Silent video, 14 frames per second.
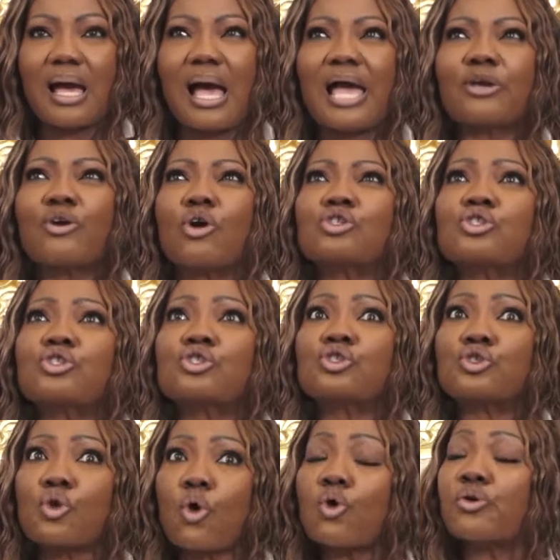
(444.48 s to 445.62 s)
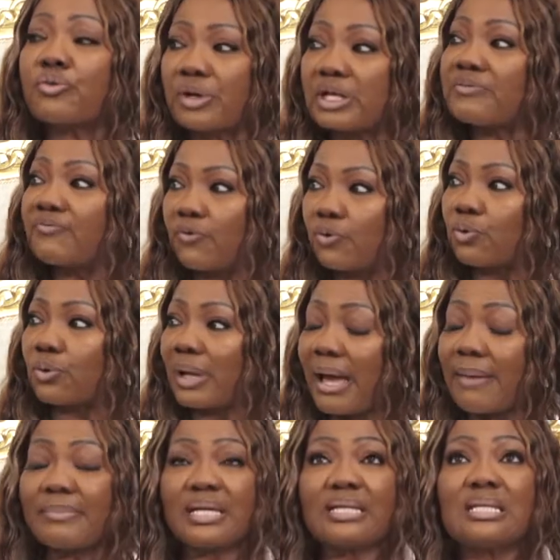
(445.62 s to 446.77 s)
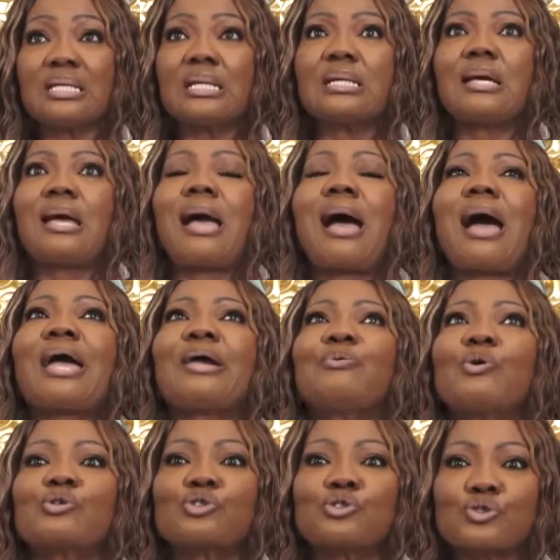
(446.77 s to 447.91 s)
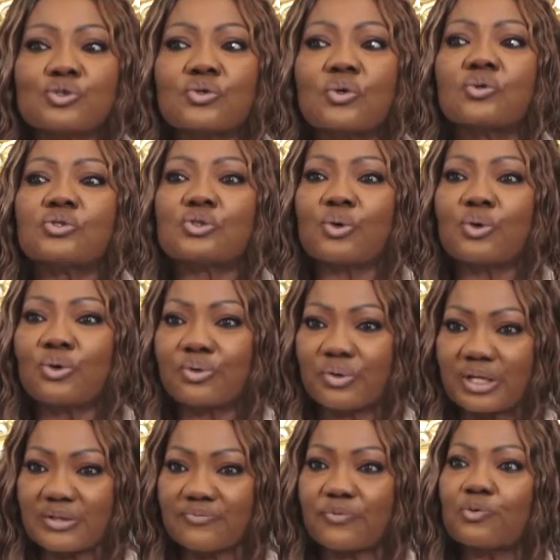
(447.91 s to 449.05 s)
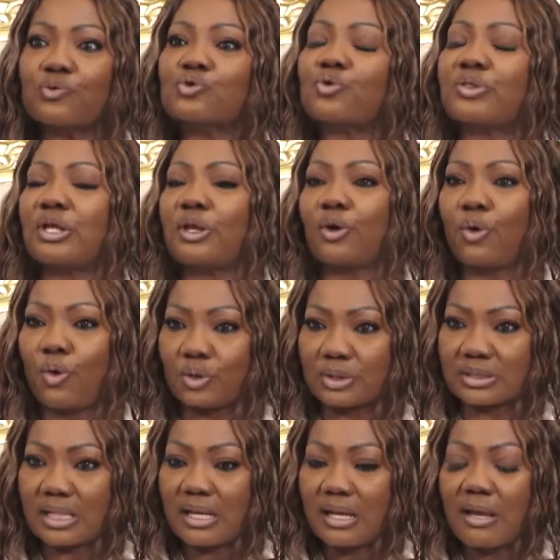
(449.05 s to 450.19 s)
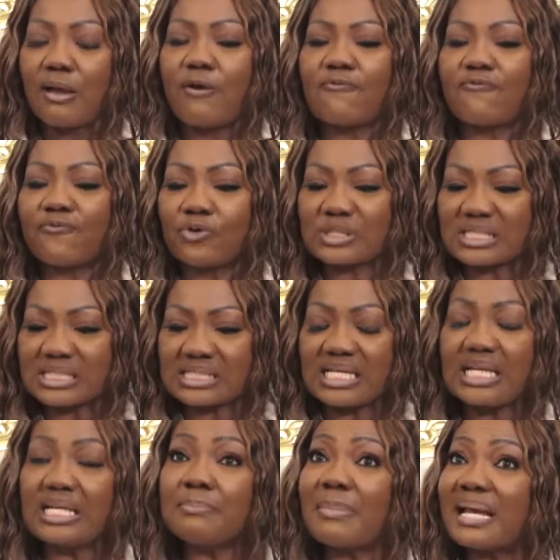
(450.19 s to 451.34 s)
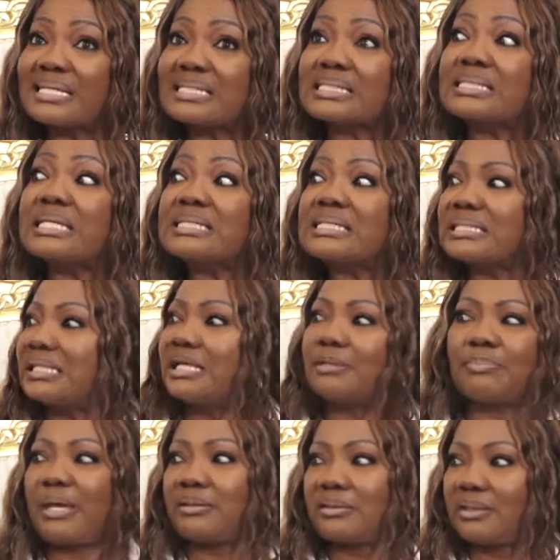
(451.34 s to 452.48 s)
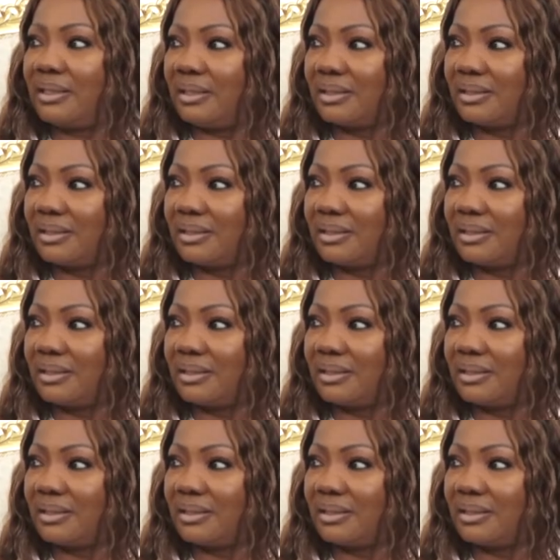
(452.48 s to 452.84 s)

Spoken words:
I got so grateful. I mean, I was so, so grateful to the Lord for seeing my 60th birthday.